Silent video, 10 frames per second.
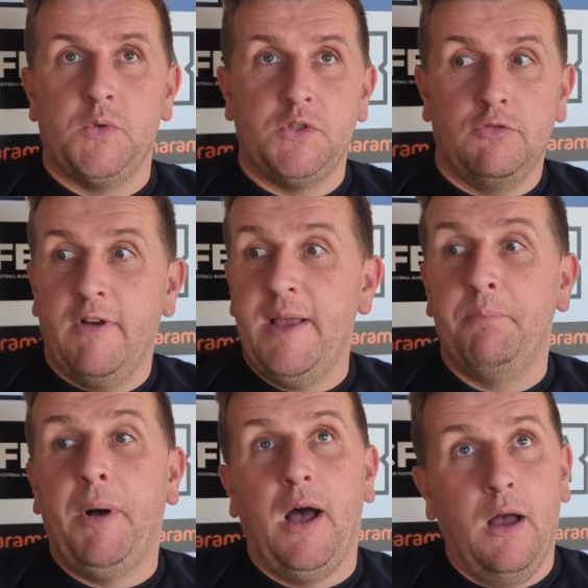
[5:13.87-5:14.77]
Wasn't
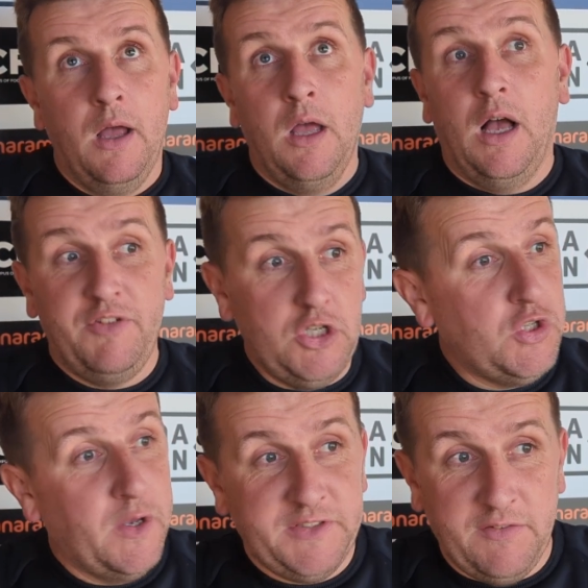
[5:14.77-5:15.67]
great, but I think you
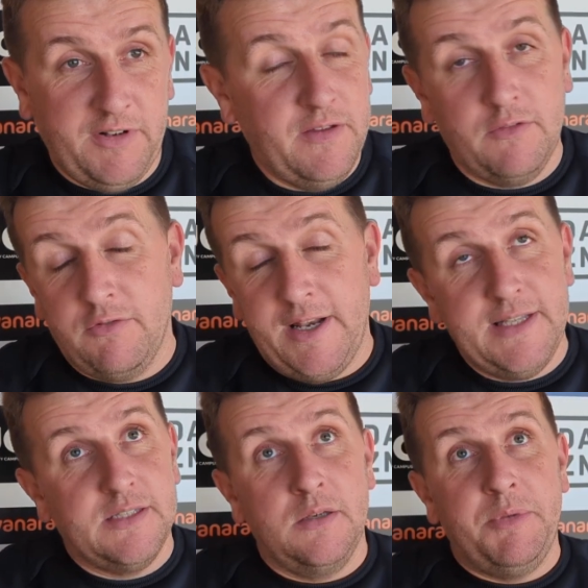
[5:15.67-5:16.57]
do have to give
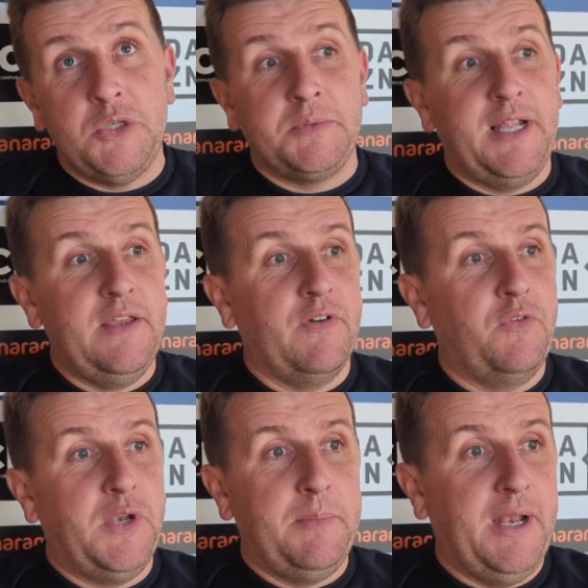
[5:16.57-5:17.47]
credit to Bishop's Cleeve. I
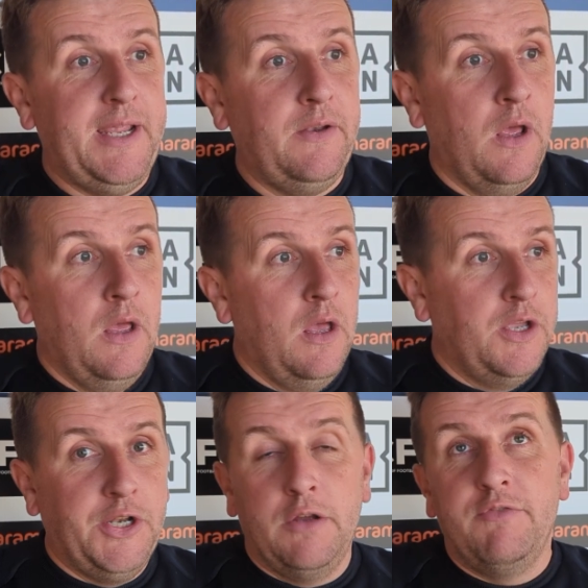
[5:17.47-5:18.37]
thought they played,
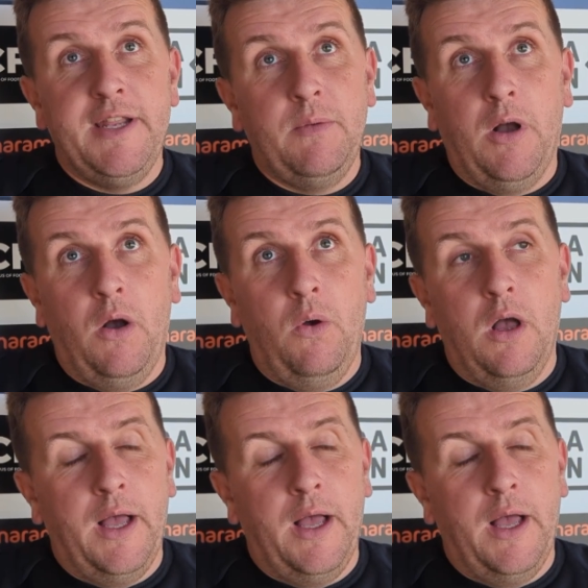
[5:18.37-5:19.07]
really well.